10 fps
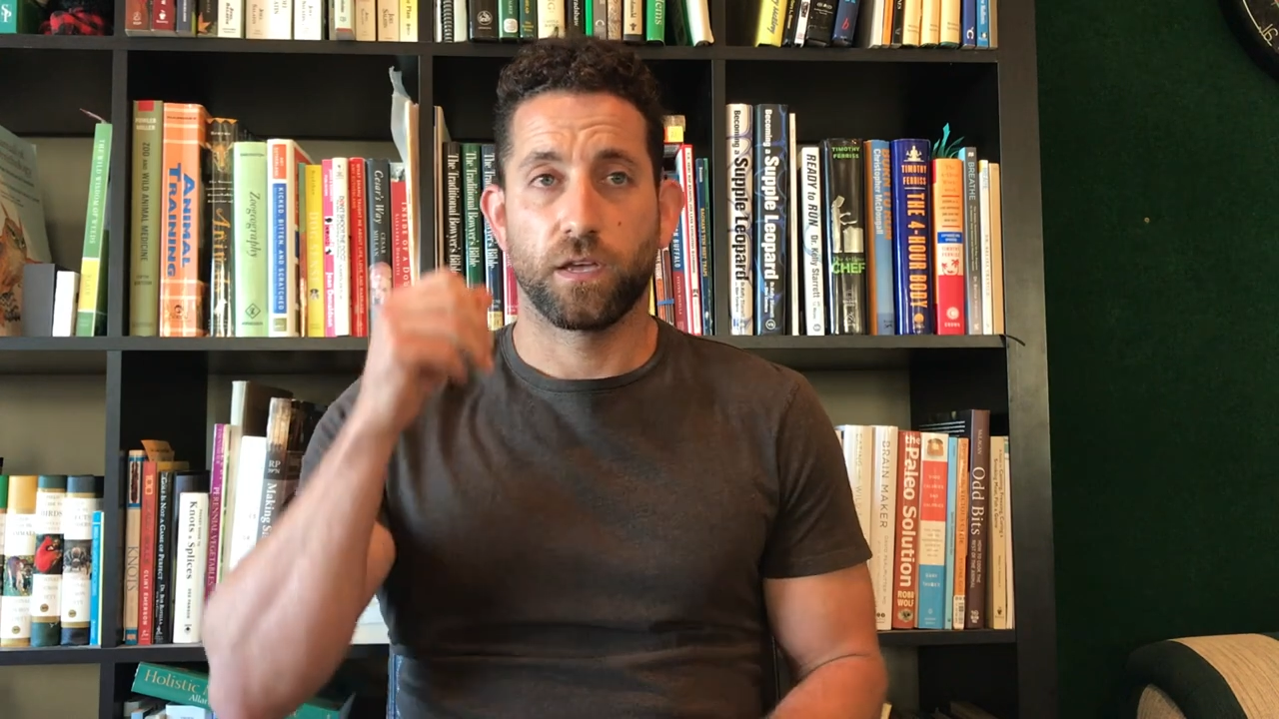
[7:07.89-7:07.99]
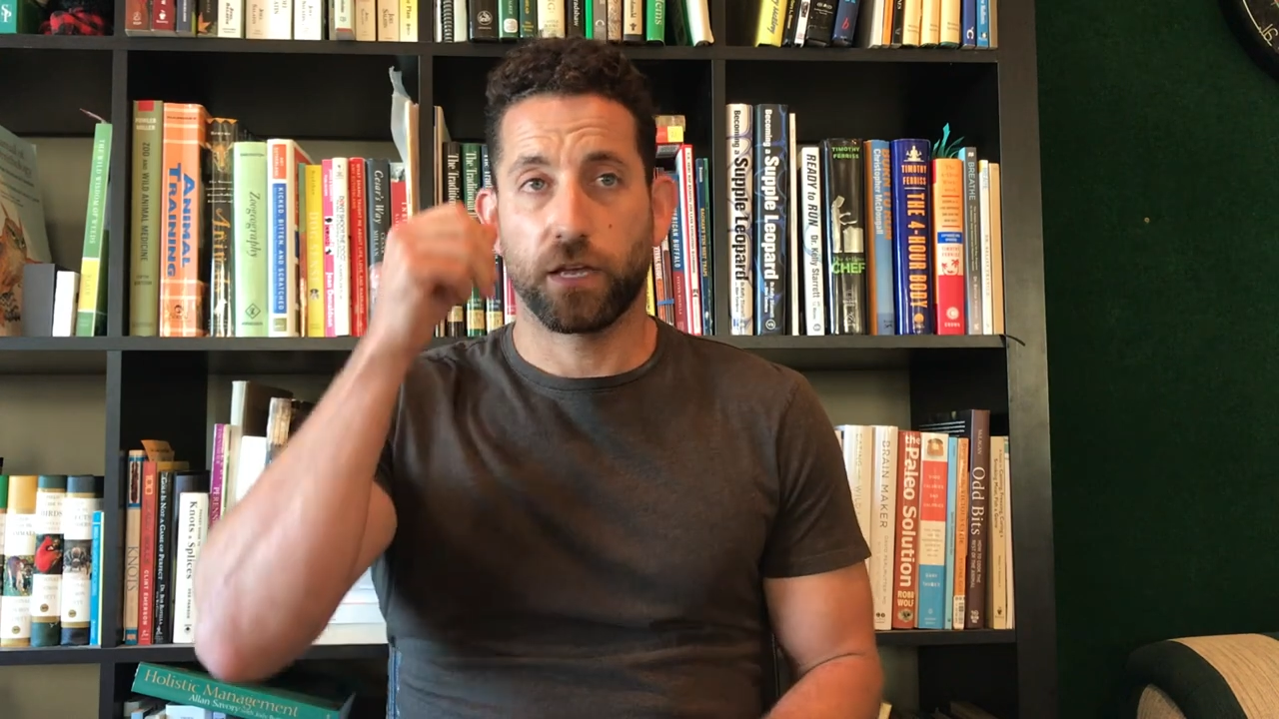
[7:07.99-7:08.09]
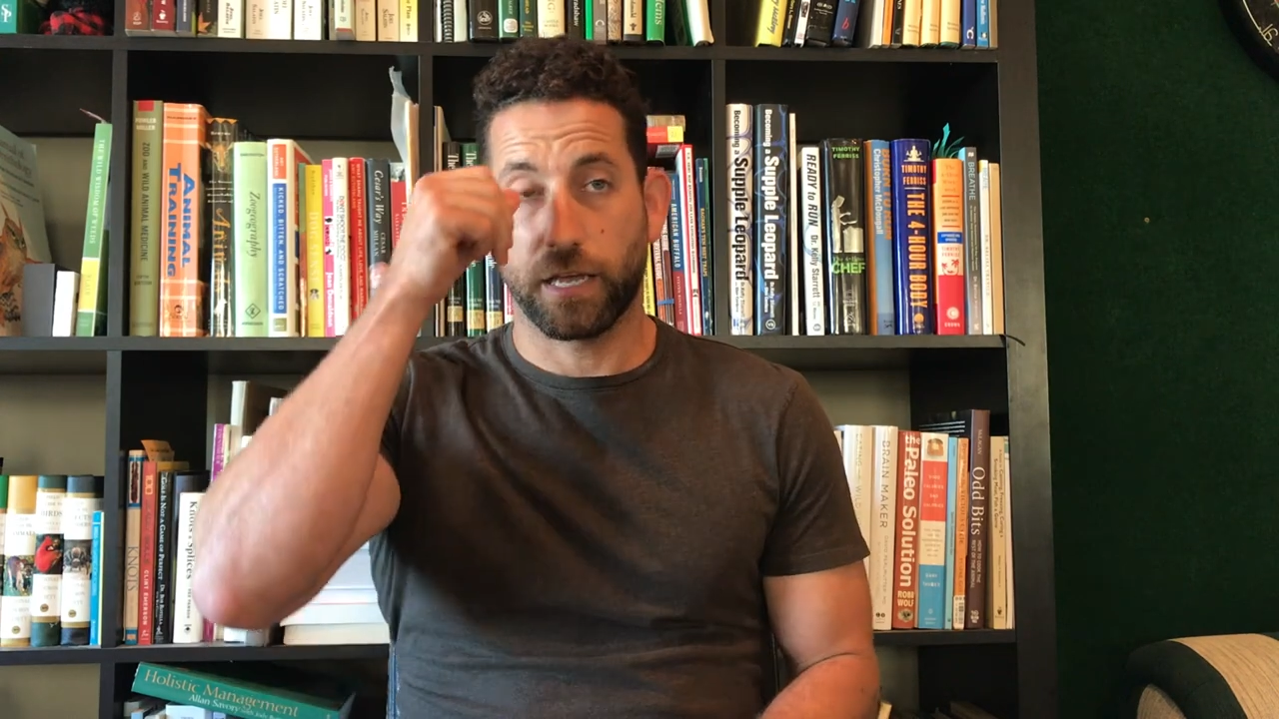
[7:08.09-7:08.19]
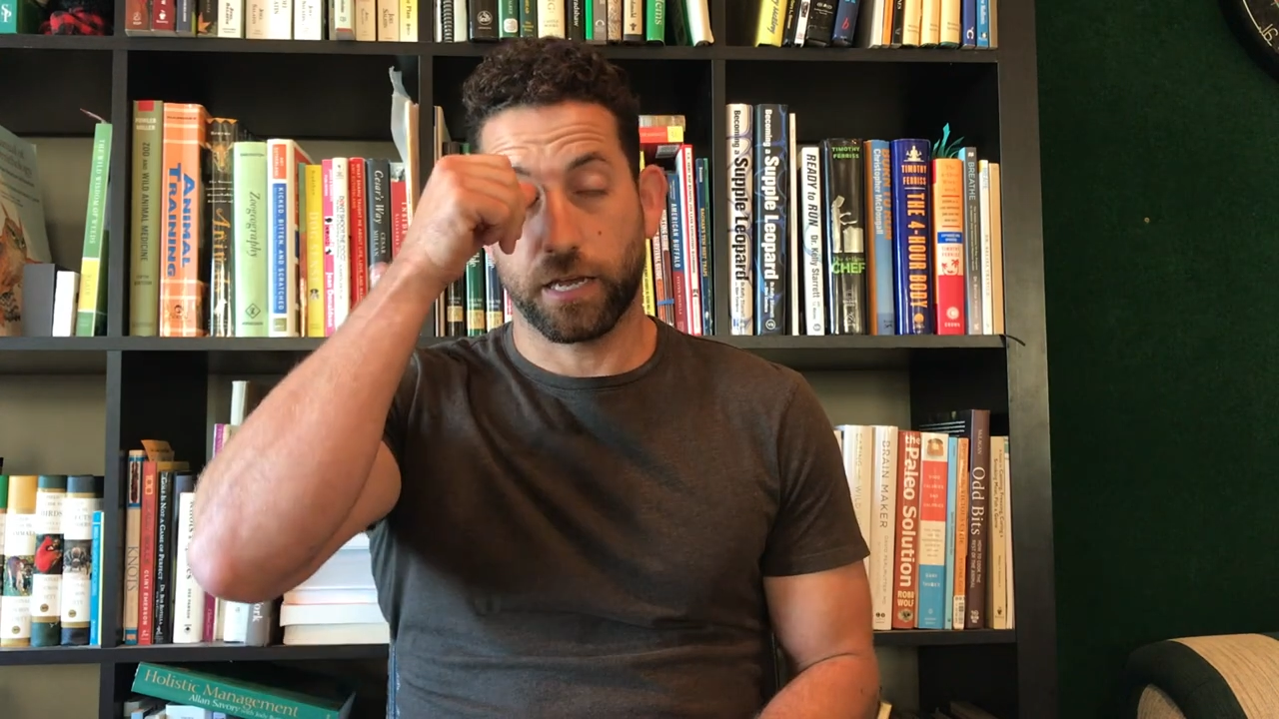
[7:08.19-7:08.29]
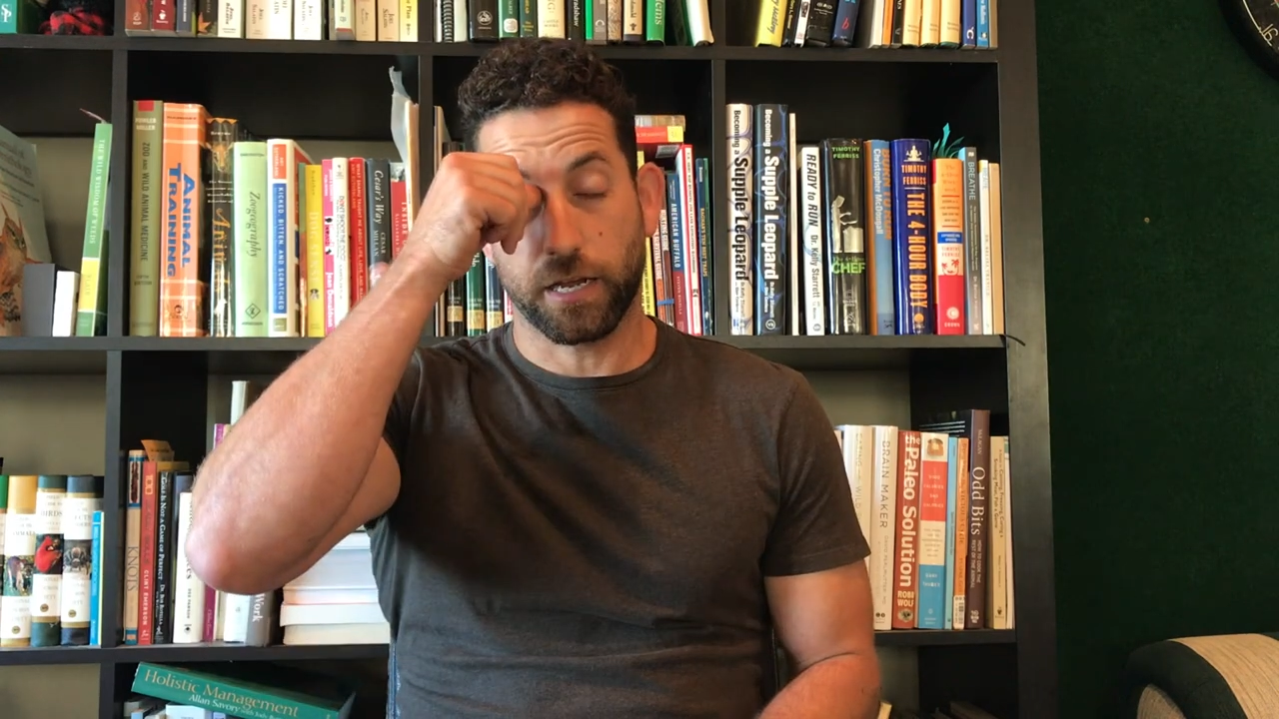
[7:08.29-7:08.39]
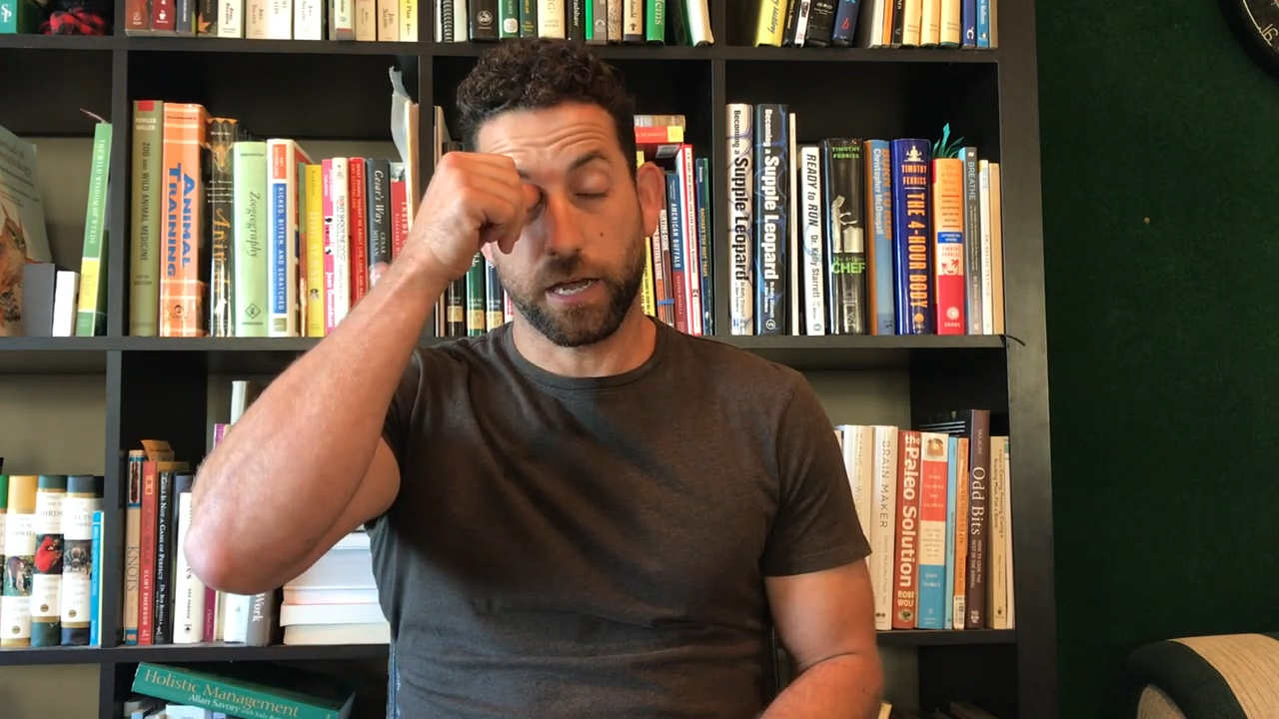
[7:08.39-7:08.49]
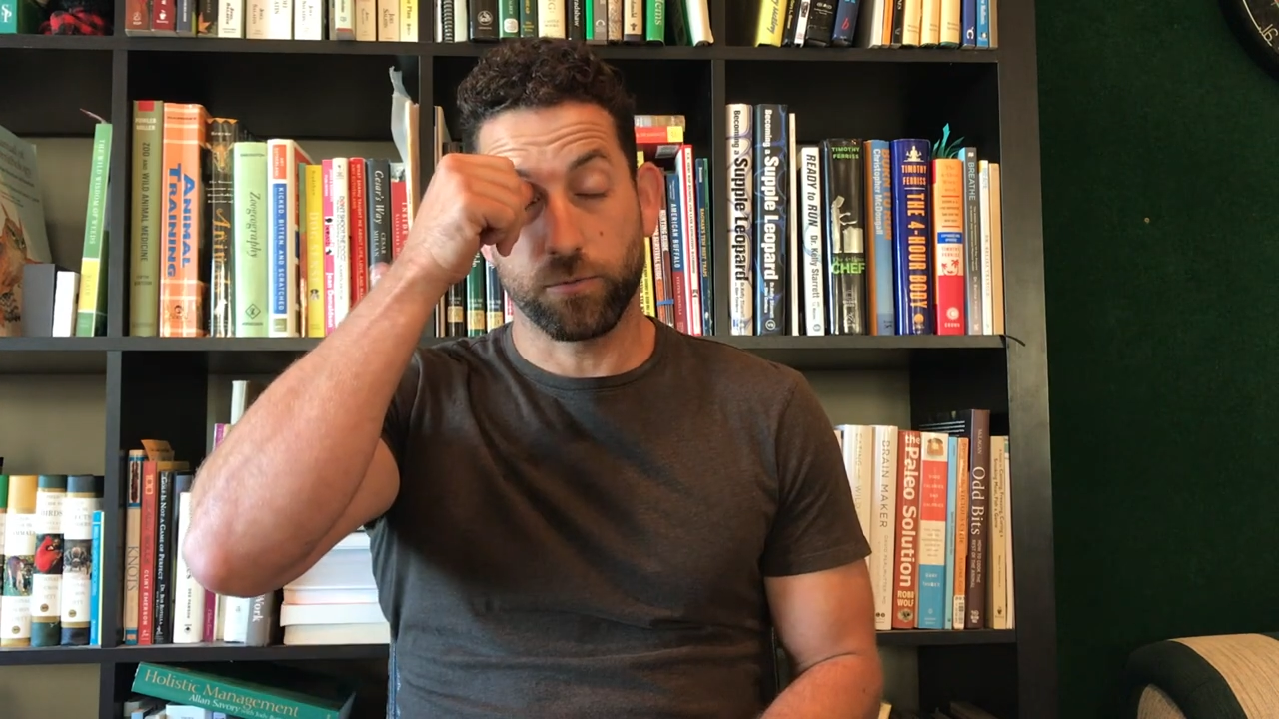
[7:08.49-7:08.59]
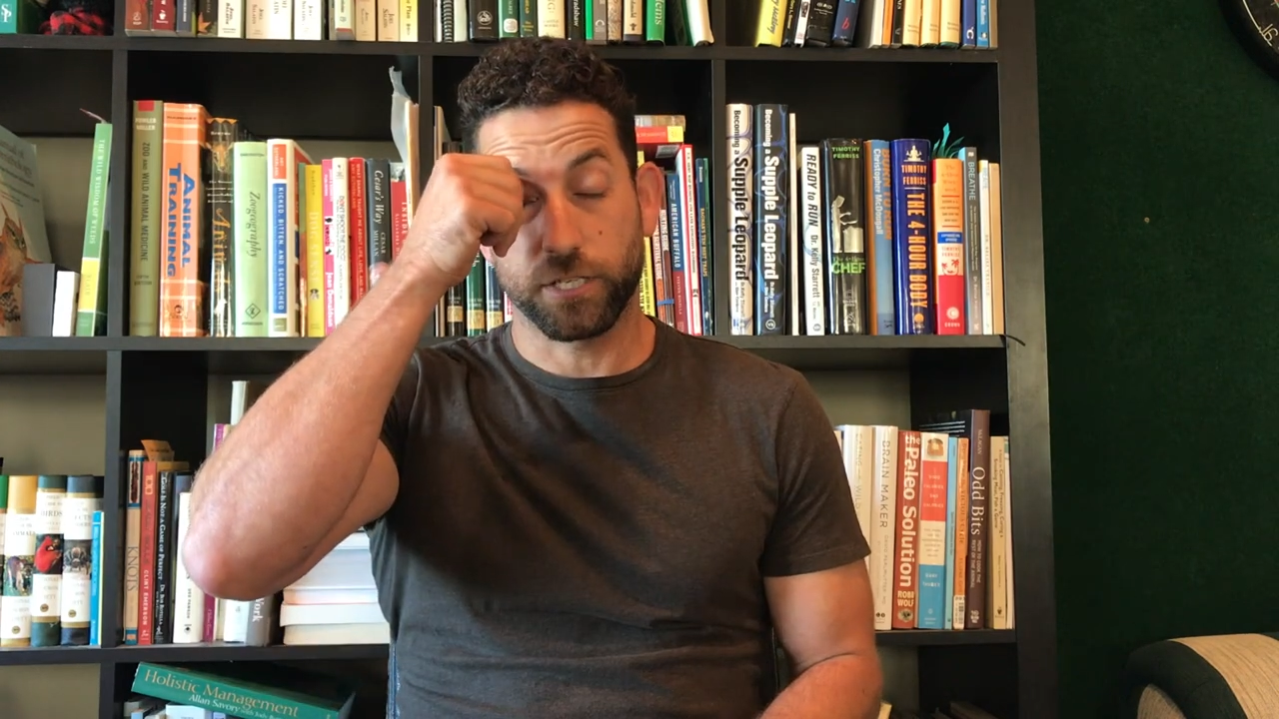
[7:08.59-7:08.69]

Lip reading: and I